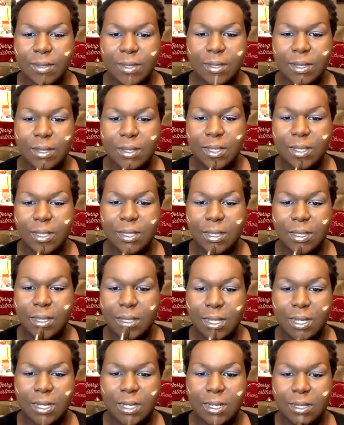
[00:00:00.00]
And
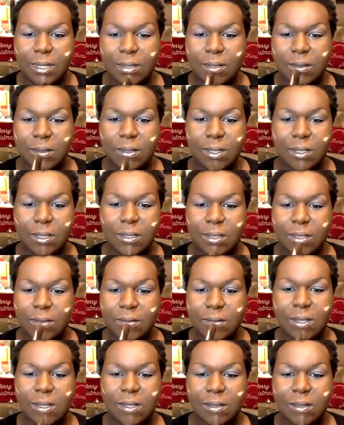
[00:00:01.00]
then
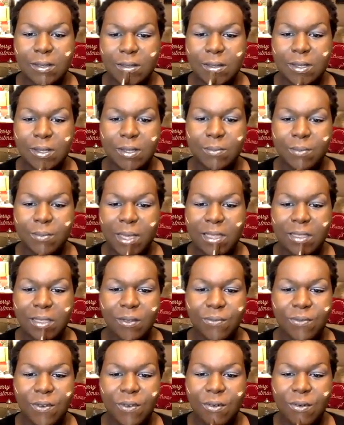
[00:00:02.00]
to make
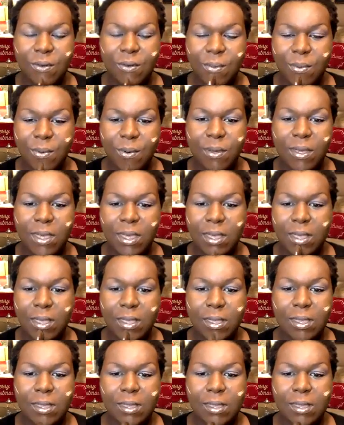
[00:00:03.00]
the focal point